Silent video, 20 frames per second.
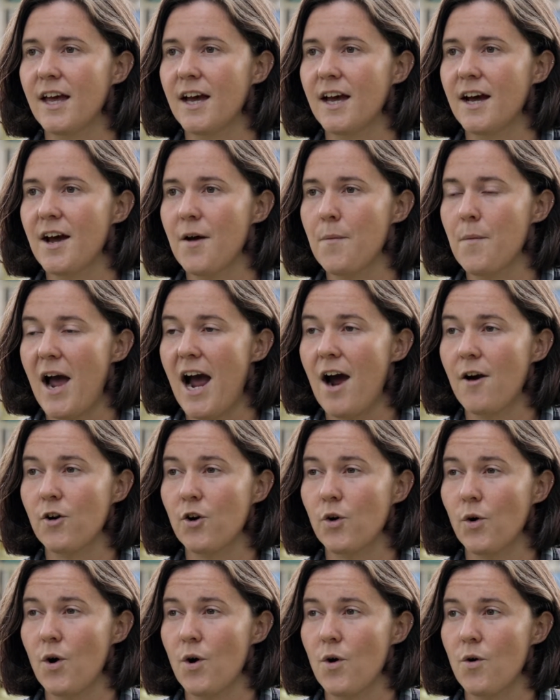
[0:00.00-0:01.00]
how to
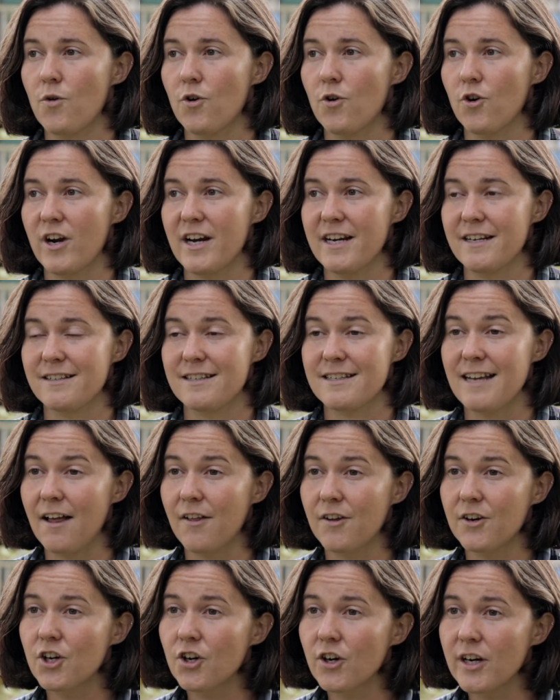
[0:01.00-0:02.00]
grow great
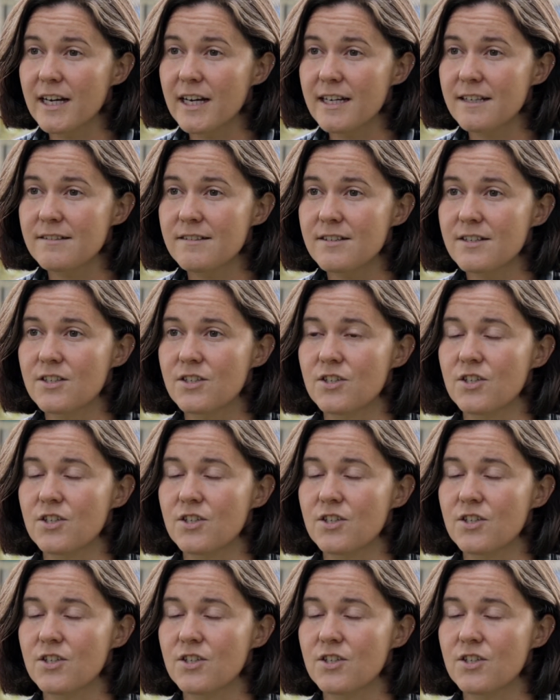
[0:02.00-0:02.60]
salad greens